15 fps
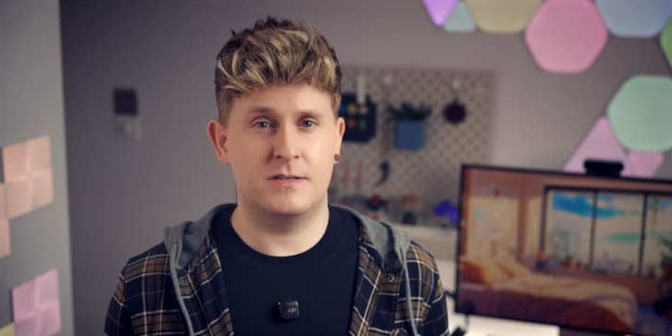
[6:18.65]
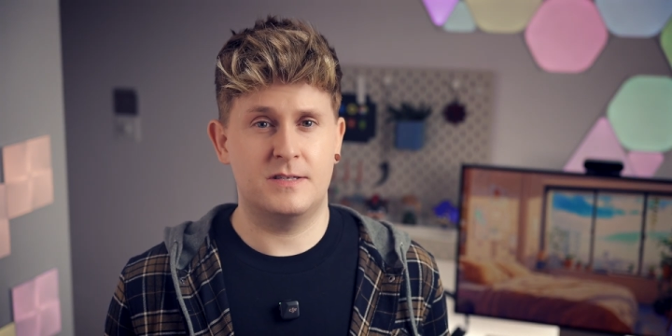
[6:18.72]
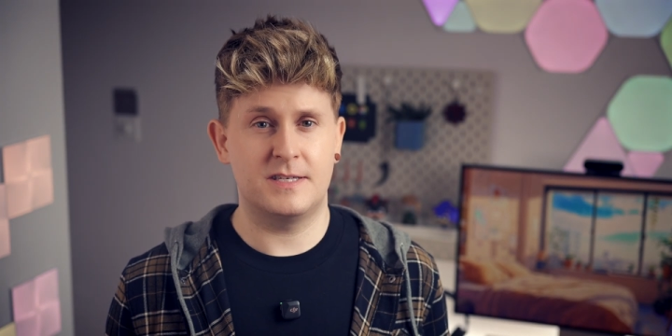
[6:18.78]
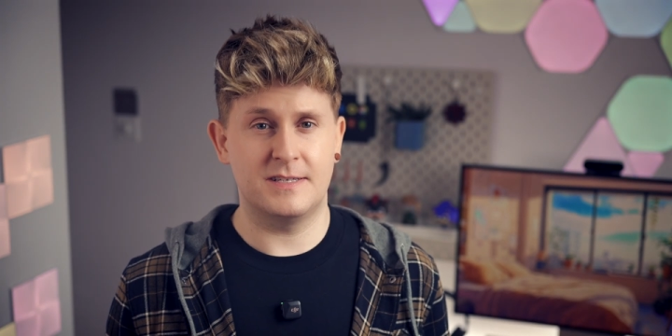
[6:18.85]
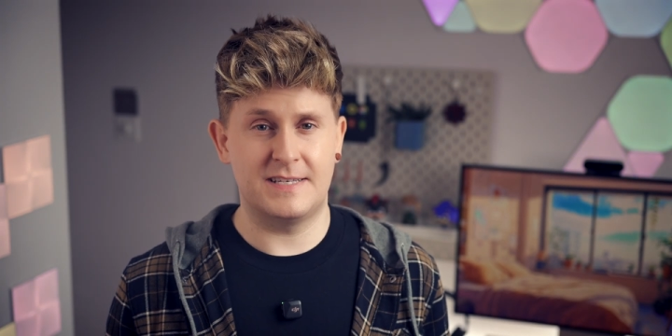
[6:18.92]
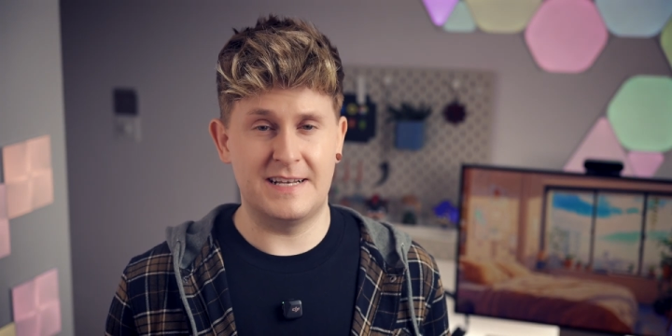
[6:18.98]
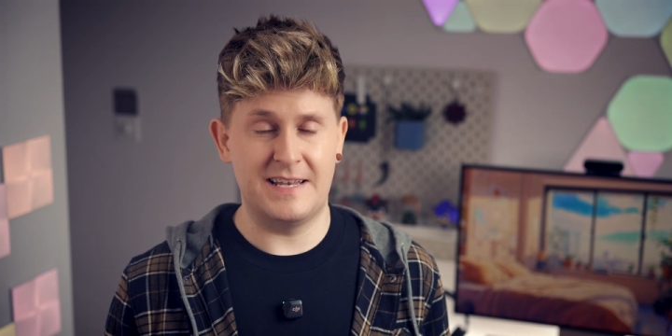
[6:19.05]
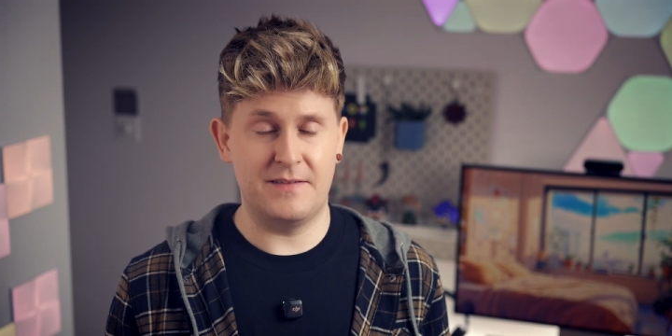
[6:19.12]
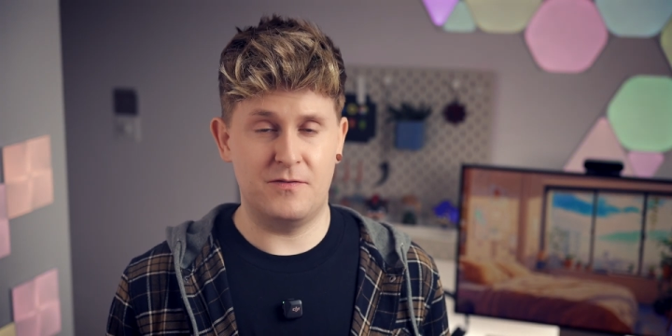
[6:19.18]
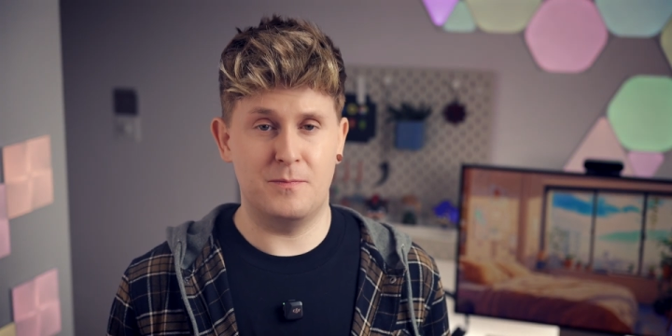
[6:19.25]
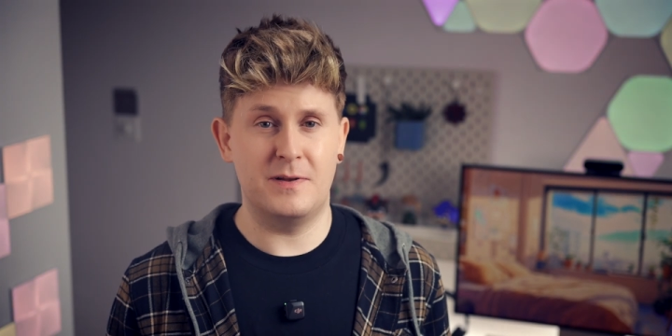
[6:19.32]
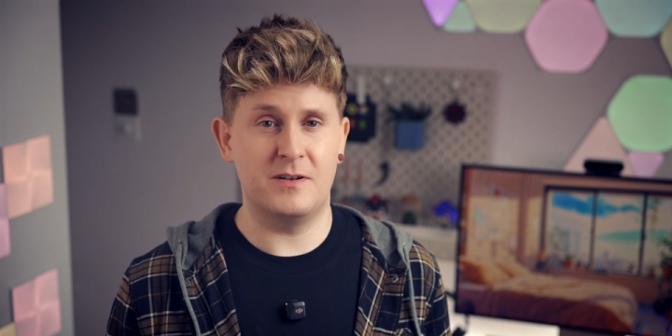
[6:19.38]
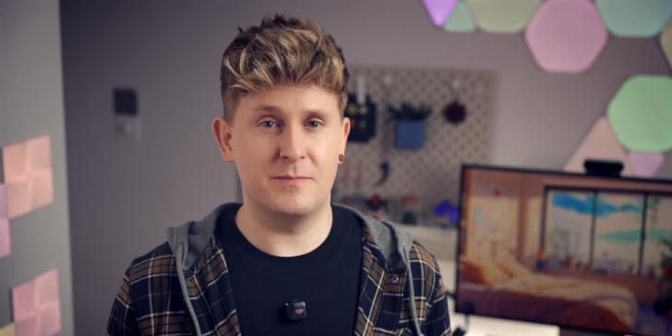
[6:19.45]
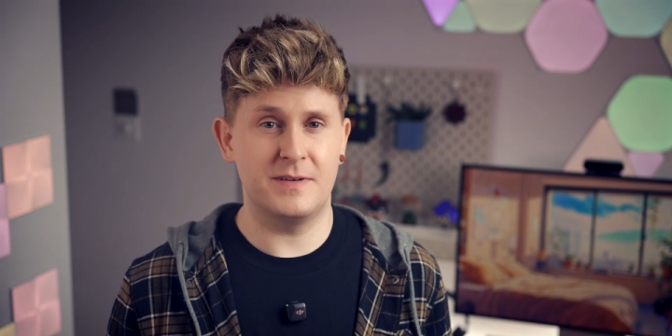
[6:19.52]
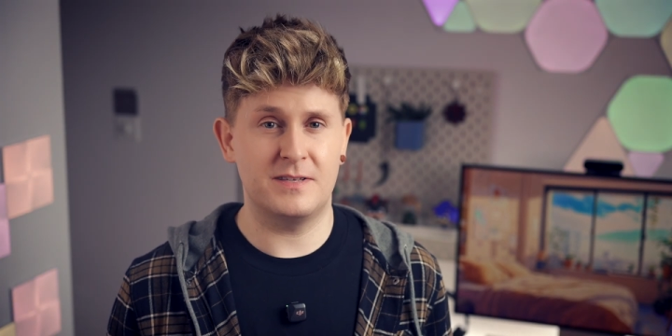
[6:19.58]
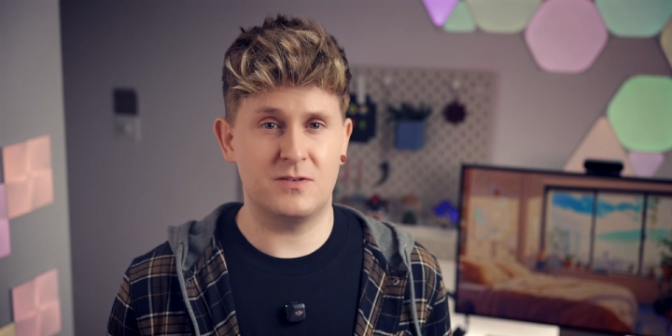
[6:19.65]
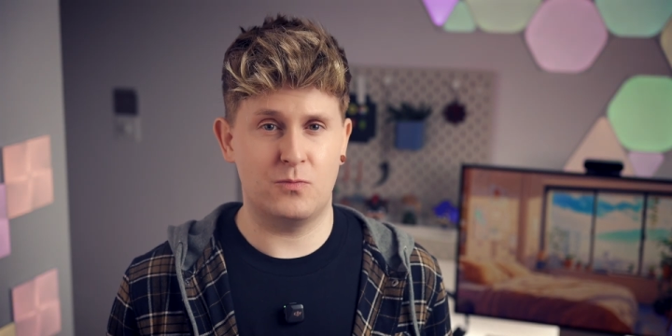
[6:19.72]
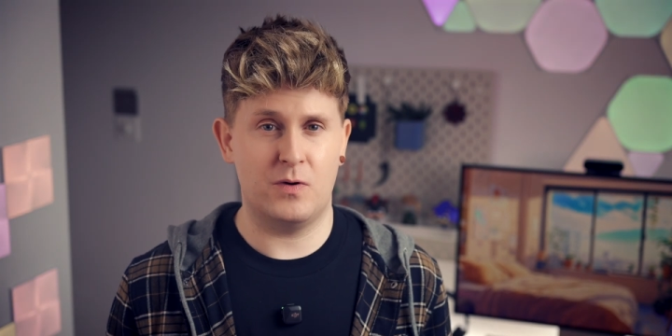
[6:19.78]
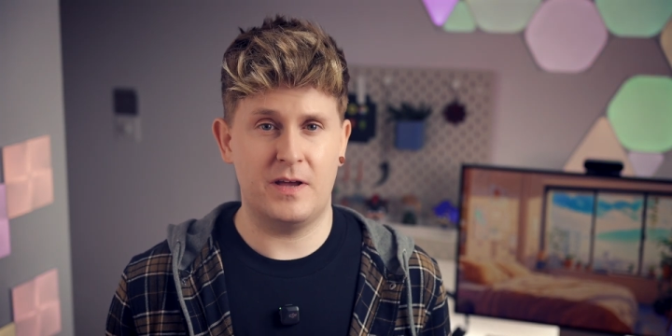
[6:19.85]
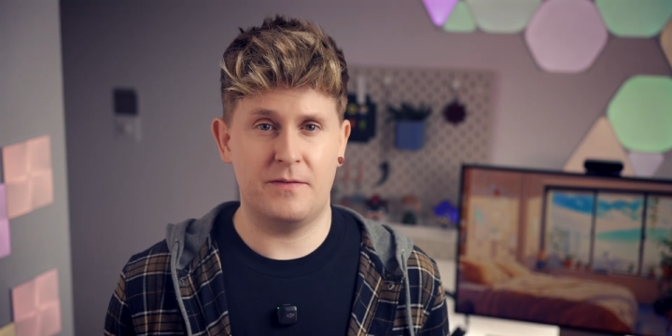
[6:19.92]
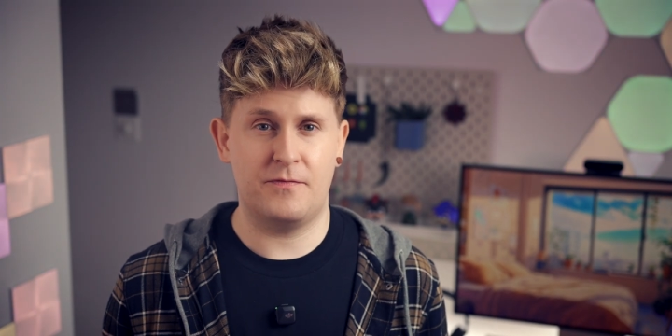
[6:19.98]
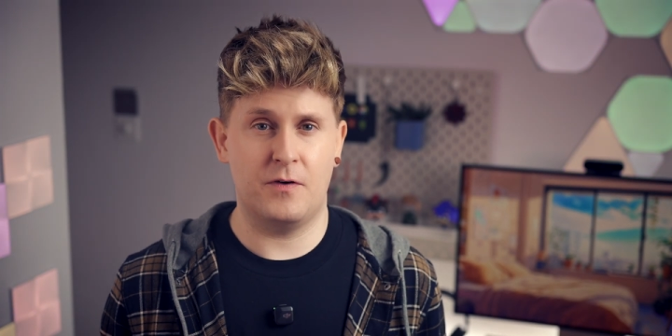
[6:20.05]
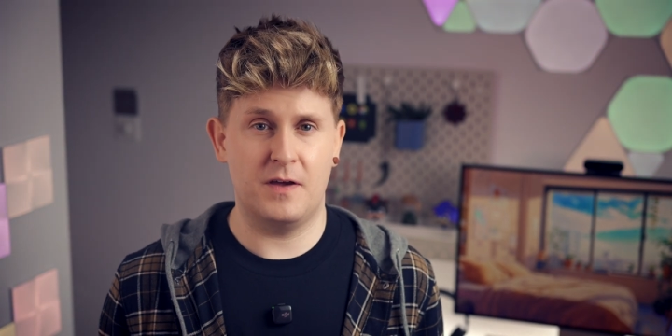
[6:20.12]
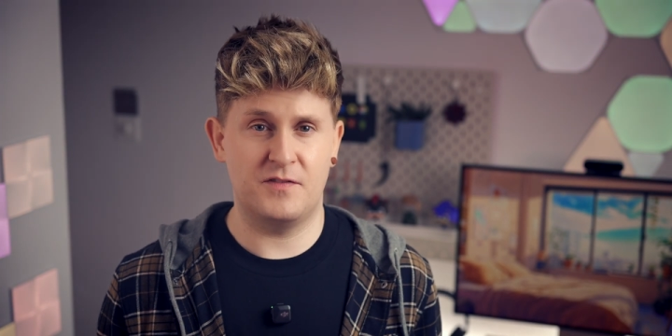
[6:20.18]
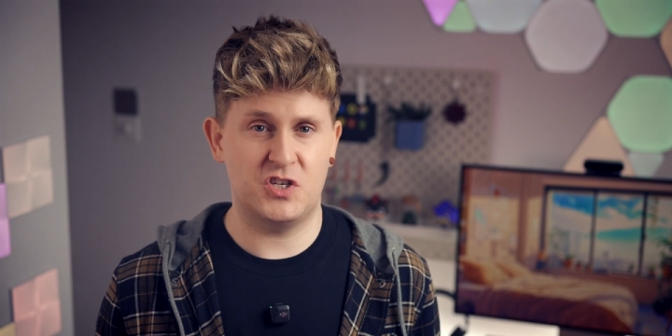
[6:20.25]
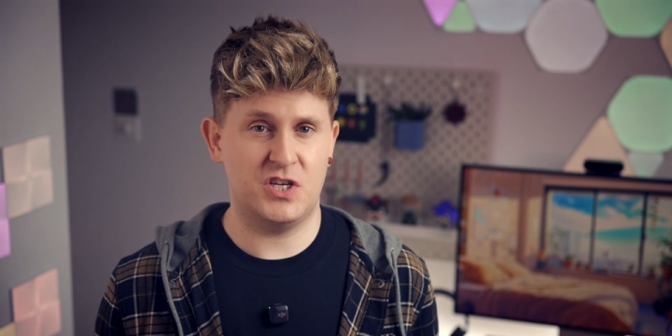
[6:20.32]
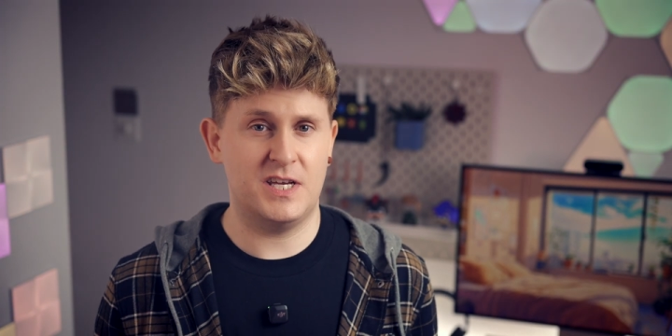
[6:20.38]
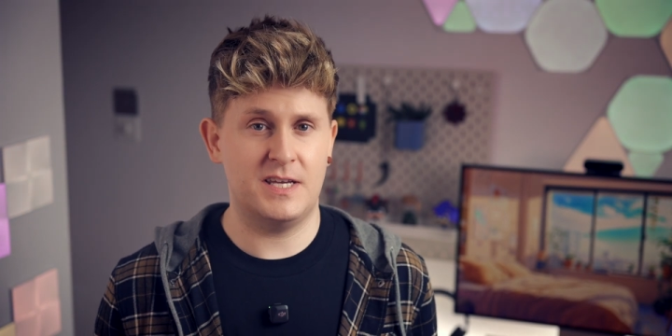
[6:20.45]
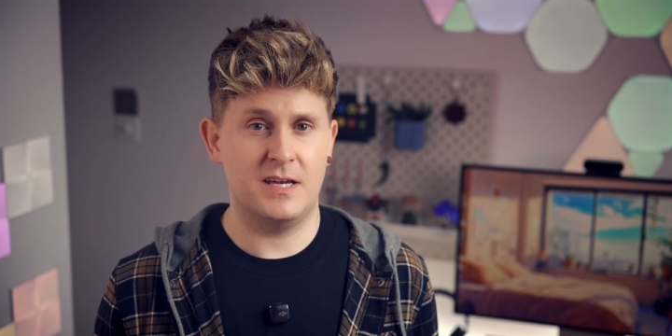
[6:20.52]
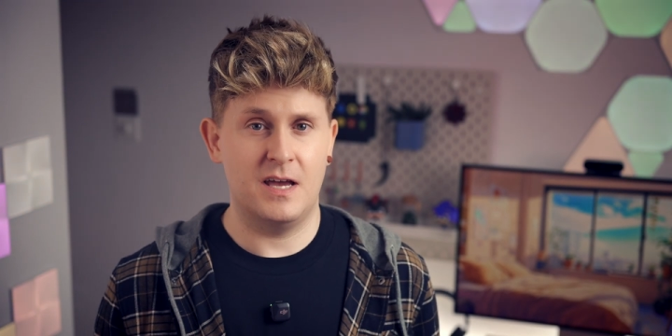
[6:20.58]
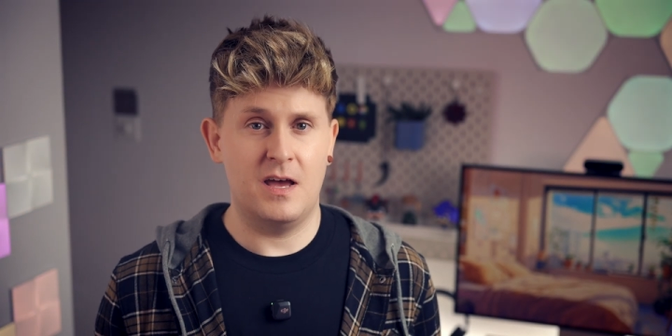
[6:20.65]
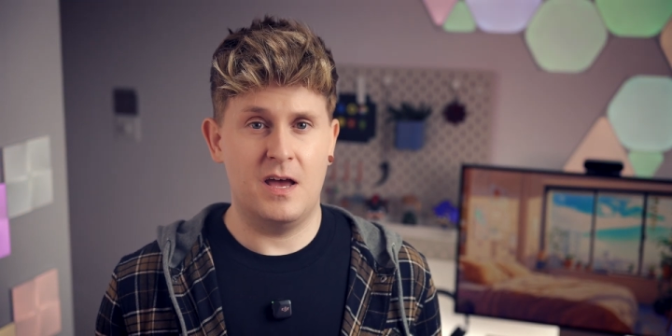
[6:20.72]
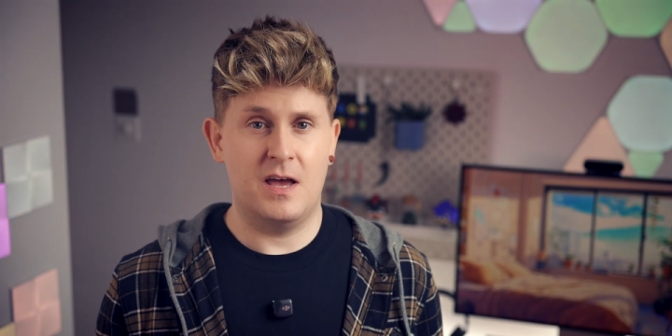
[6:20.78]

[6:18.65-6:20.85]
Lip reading: to deliver millimeter wave 5G